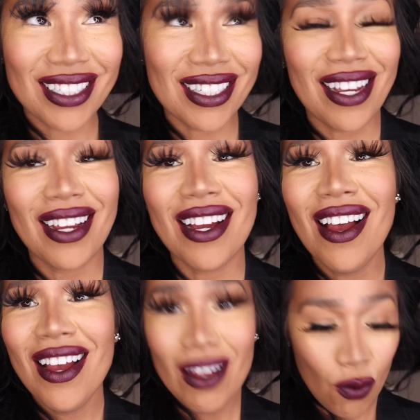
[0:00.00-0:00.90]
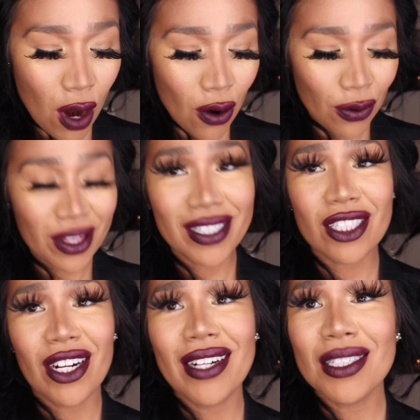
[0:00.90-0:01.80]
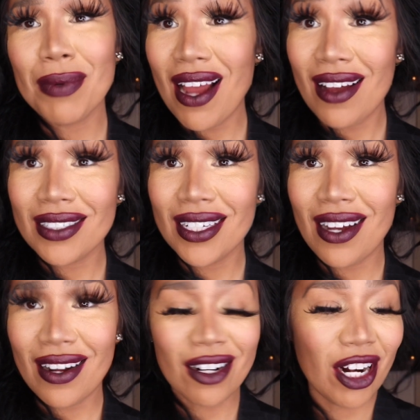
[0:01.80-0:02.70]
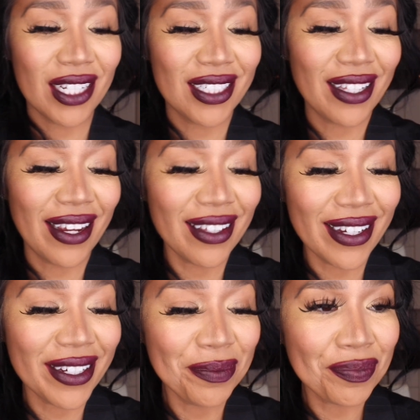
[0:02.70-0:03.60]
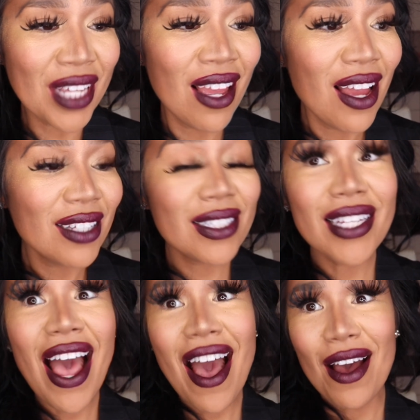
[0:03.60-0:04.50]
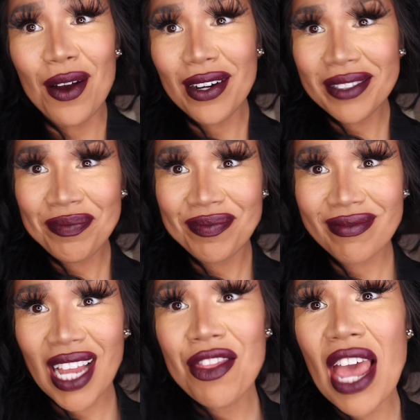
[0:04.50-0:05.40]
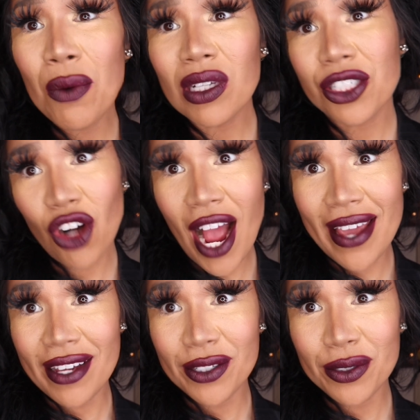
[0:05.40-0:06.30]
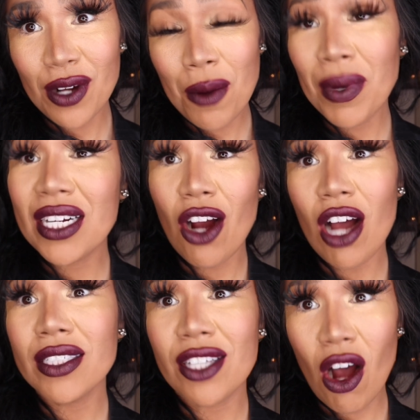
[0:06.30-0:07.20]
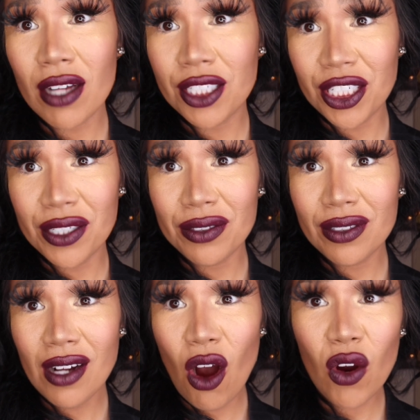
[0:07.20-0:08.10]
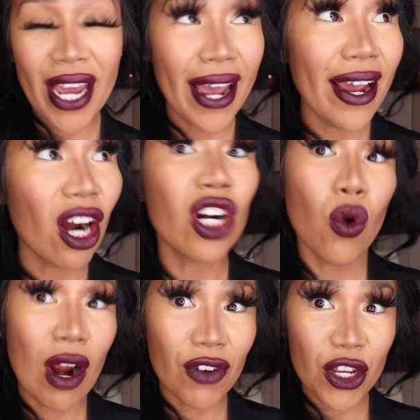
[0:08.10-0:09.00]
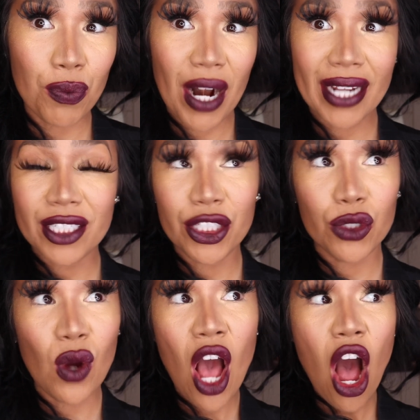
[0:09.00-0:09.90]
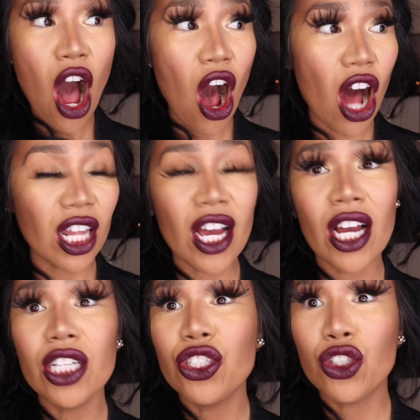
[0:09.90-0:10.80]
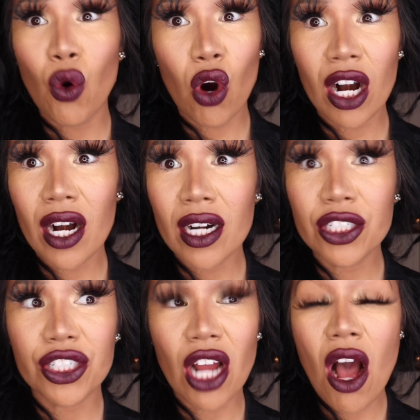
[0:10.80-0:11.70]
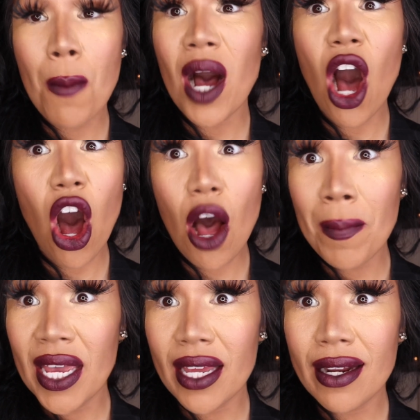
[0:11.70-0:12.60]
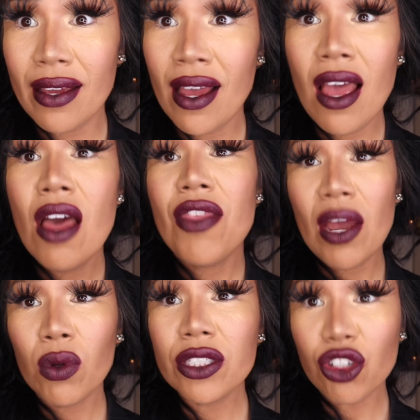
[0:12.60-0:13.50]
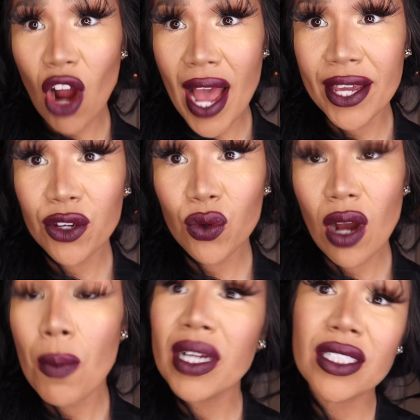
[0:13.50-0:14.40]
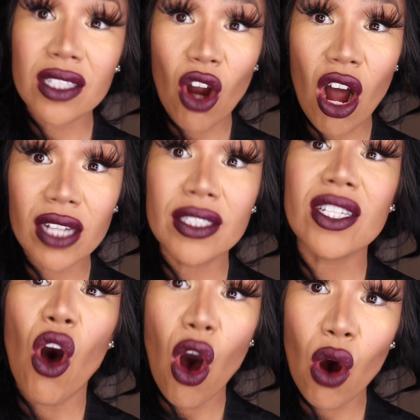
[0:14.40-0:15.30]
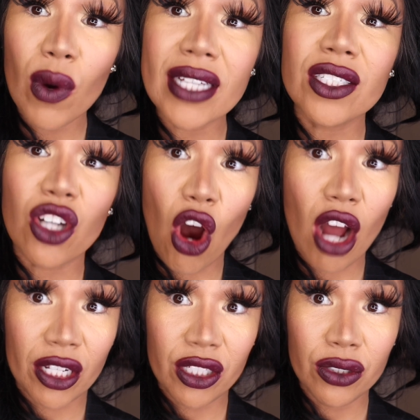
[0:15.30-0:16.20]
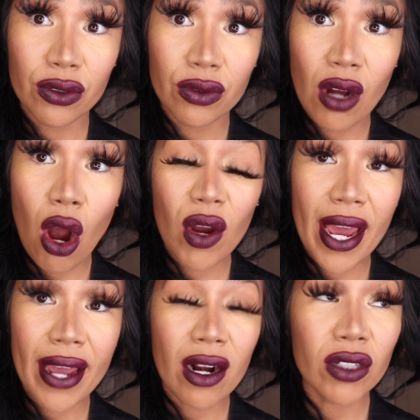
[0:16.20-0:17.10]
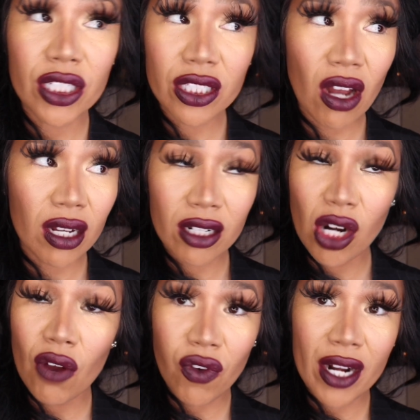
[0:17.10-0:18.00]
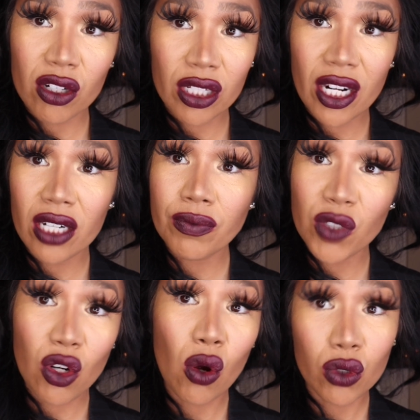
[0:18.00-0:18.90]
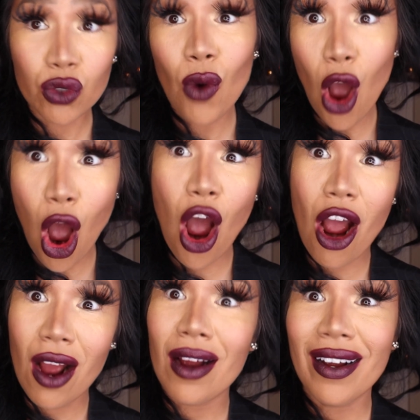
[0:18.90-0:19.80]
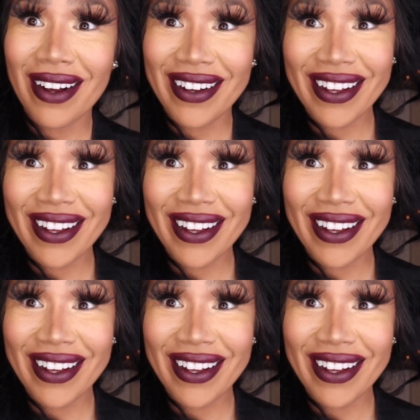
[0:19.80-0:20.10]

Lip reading: It's like, woo, the screen has been acting kind of crazy lately. So they will try you, but God's got you. Okay. Or whoever you pray to, Allah, George, Muhammad, they will try you, but God's always got you. Okay. And I was just talking to a girlfriend earlier, you know who you are.